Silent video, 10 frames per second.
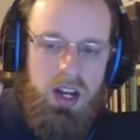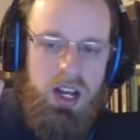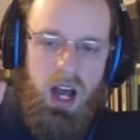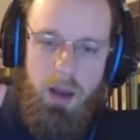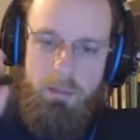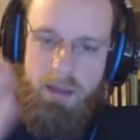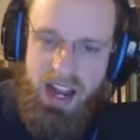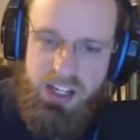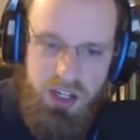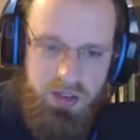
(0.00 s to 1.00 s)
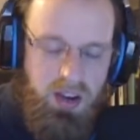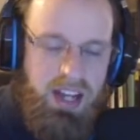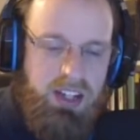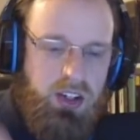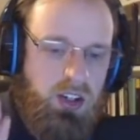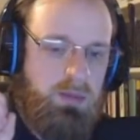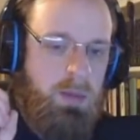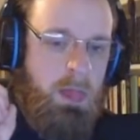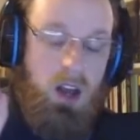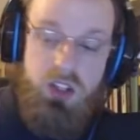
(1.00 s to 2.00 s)
a magic finder,
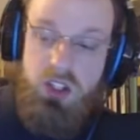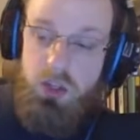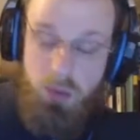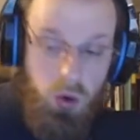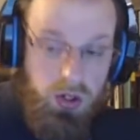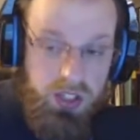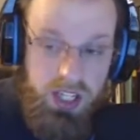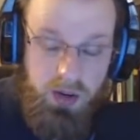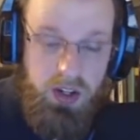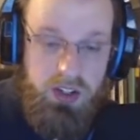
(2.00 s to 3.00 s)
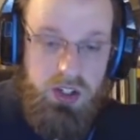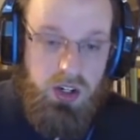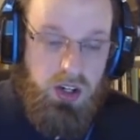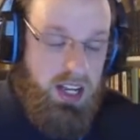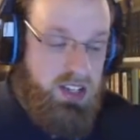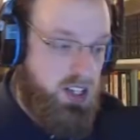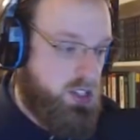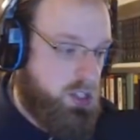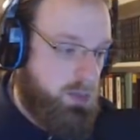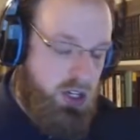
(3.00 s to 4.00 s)
a support character. Is it
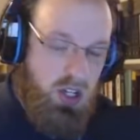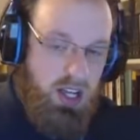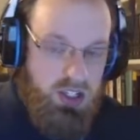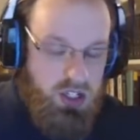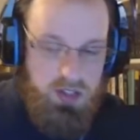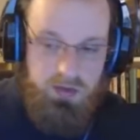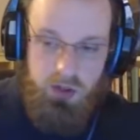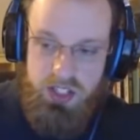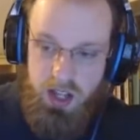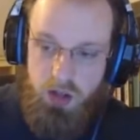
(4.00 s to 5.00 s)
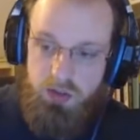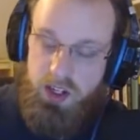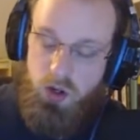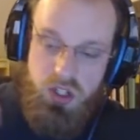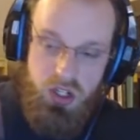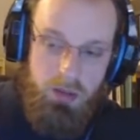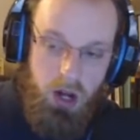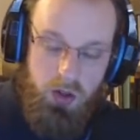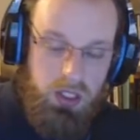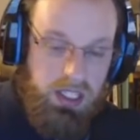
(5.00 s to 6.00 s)
specialized just for delving or some
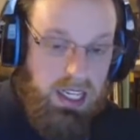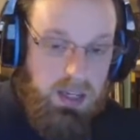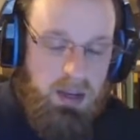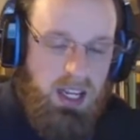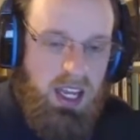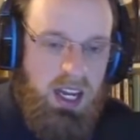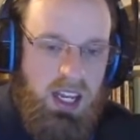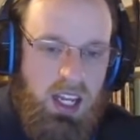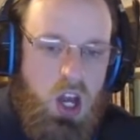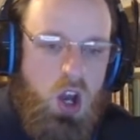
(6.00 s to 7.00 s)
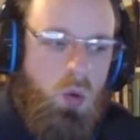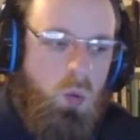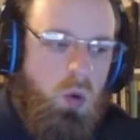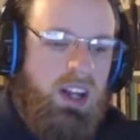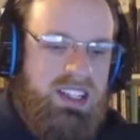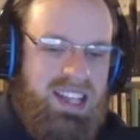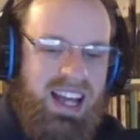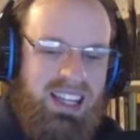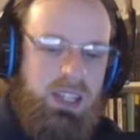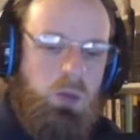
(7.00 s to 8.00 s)
other league mechanic? What
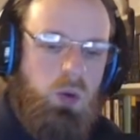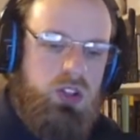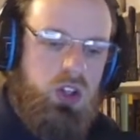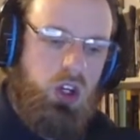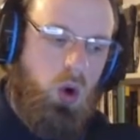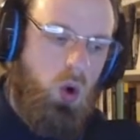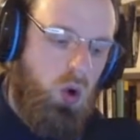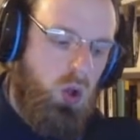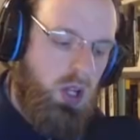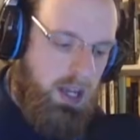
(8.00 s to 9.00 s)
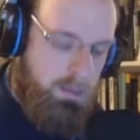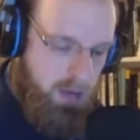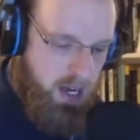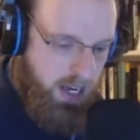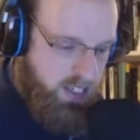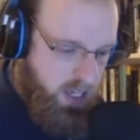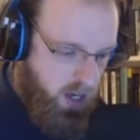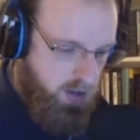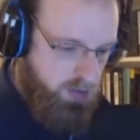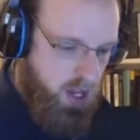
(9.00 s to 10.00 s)
exactly was the goal in mind
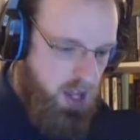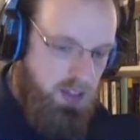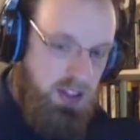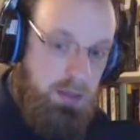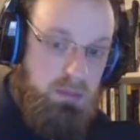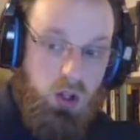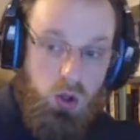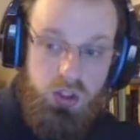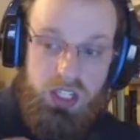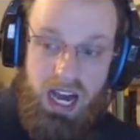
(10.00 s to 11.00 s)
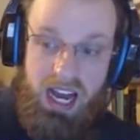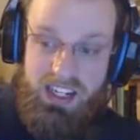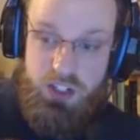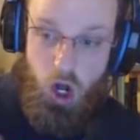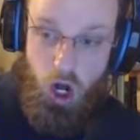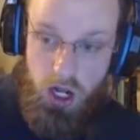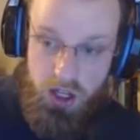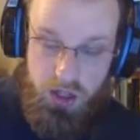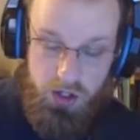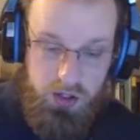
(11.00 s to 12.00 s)
of the build guide's
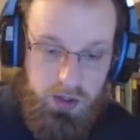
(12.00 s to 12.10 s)
author